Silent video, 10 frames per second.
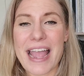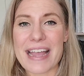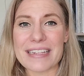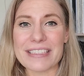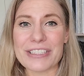
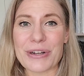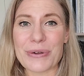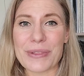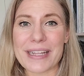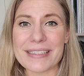And
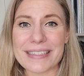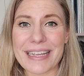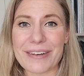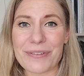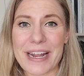so let's
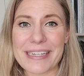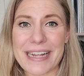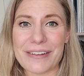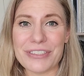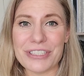get right
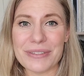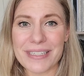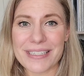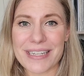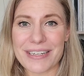down to
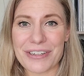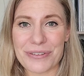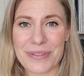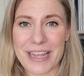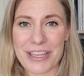it because I
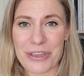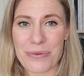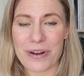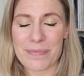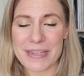know that
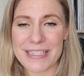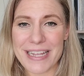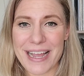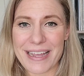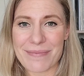you are
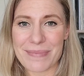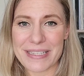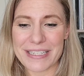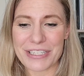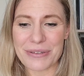busy. I am
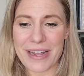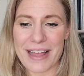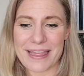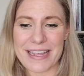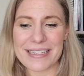busy too. I
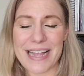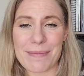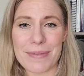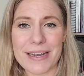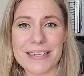got things
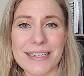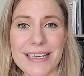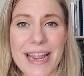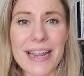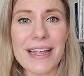happening
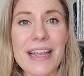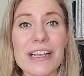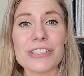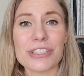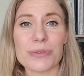today.
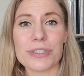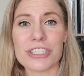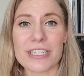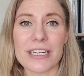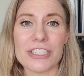So we're
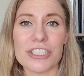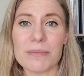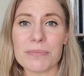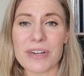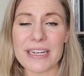just gonna
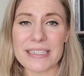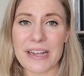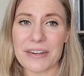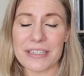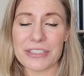jump right
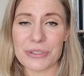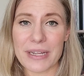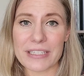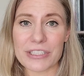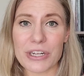down into
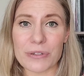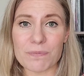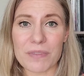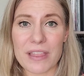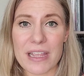it. So
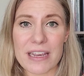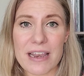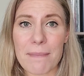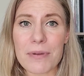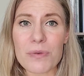the
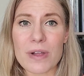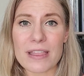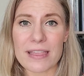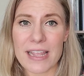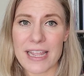number
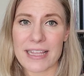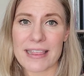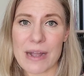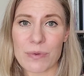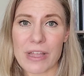one thing
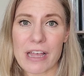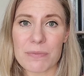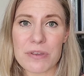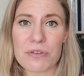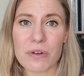that will
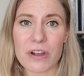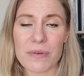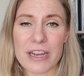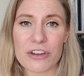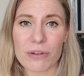help you
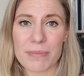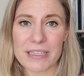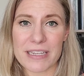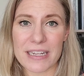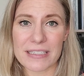grow in your
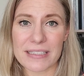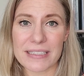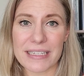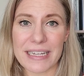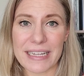business
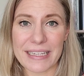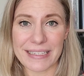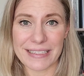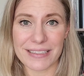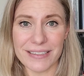
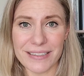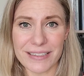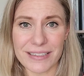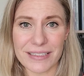is